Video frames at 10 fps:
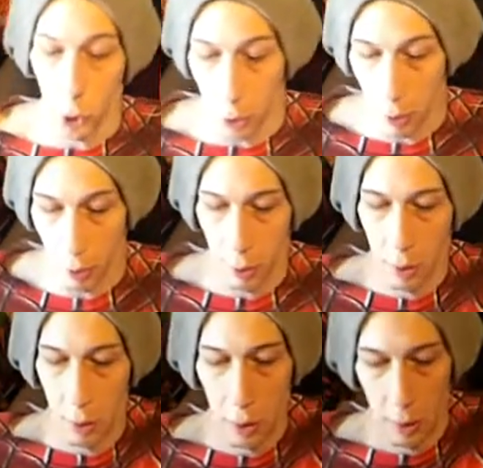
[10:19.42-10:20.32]
look.
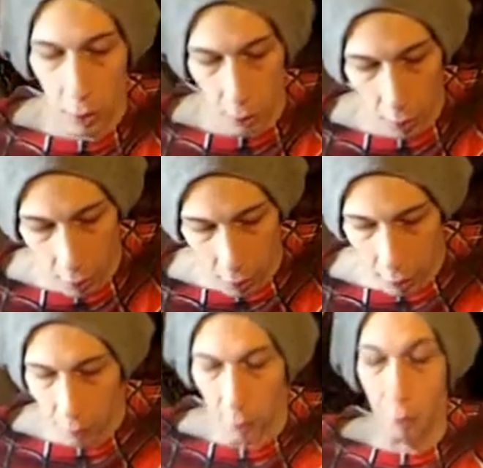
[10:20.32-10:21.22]
Uh,
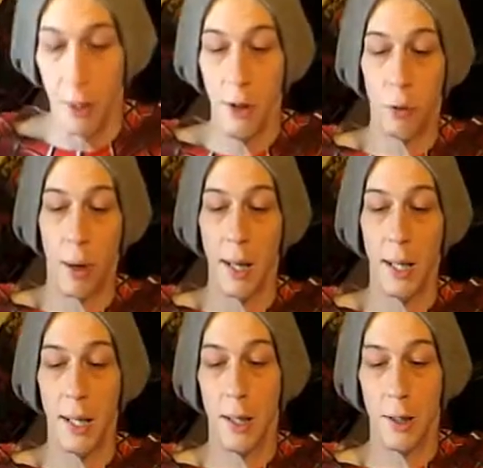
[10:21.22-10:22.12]
these right
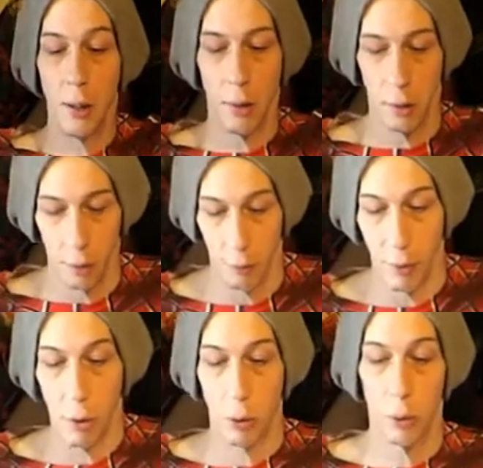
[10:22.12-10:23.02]
here
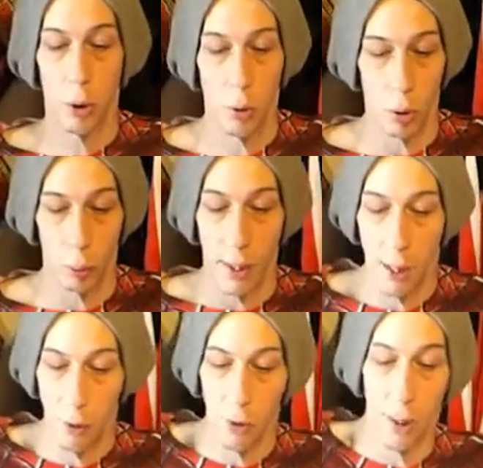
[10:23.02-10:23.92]
Velcro
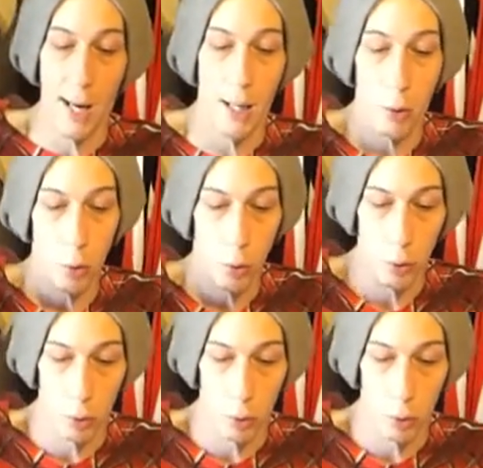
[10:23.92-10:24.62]
around your ankle